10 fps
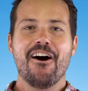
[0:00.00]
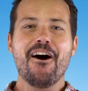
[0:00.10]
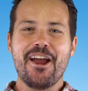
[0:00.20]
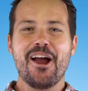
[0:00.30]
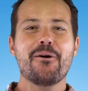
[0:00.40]

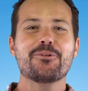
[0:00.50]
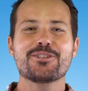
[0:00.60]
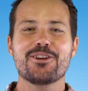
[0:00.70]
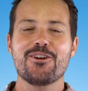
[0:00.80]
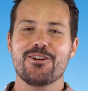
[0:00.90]
Hi, I'm
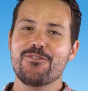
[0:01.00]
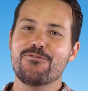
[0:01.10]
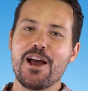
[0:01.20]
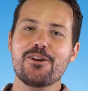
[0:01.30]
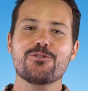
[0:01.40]
Chris Hogan,
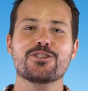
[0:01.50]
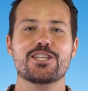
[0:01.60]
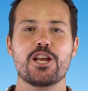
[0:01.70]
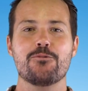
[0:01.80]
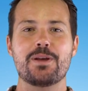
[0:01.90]
founder and
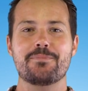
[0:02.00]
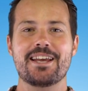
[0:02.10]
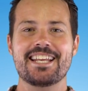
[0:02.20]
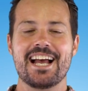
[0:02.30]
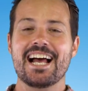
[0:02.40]
CEO of
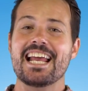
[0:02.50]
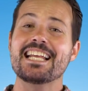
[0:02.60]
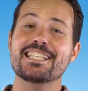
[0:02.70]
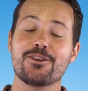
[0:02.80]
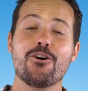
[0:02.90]
MeMedia.
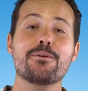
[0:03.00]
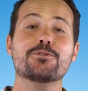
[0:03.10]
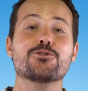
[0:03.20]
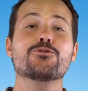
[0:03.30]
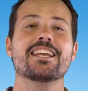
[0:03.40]
It's
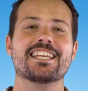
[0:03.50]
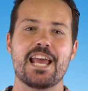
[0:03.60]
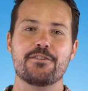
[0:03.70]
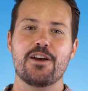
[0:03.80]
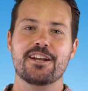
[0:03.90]
time to
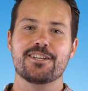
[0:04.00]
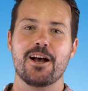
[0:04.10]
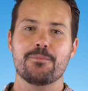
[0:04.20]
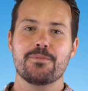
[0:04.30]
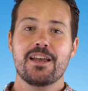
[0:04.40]
Get Fact
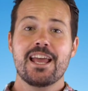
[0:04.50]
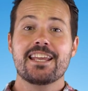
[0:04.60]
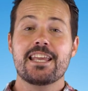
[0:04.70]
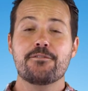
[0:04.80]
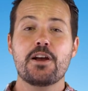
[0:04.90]
Up.
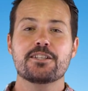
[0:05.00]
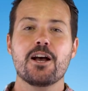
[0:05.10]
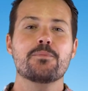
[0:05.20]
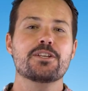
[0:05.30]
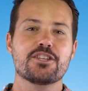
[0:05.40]
Get Fact
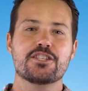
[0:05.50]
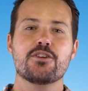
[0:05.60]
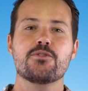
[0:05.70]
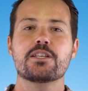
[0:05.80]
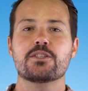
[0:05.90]
Up is a
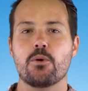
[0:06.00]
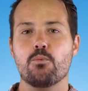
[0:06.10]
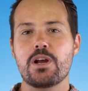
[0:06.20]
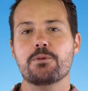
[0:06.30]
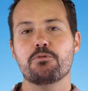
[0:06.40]
series
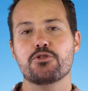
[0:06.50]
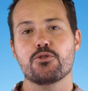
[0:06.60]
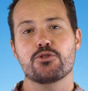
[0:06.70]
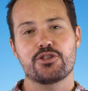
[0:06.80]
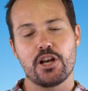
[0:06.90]
that we
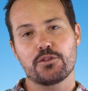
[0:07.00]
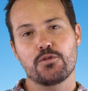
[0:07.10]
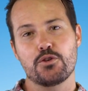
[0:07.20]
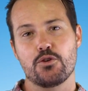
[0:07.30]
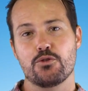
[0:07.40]
produce just
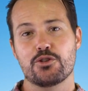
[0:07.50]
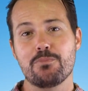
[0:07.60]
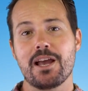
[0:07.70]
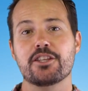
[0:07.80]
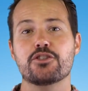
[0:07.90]
for you
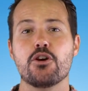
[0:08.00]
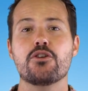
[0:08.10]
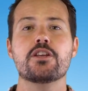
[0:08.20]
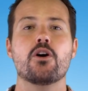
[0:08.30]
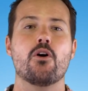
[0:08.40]
to make the
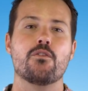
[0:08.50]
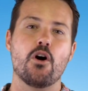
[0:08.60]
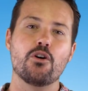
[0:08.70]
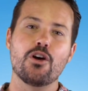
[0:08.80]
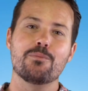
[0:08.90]
journey of
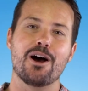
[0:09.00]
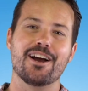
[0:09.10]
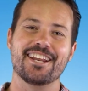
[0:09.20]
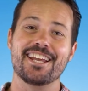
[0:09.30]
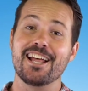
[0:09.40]
online
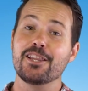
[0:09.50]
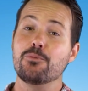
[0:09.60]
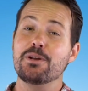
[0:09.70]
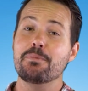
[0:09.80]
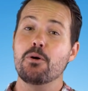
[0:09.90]
marketing a
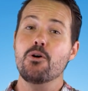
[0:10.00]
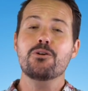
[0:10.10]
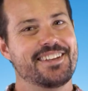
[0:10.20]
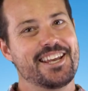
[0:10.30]
little bit more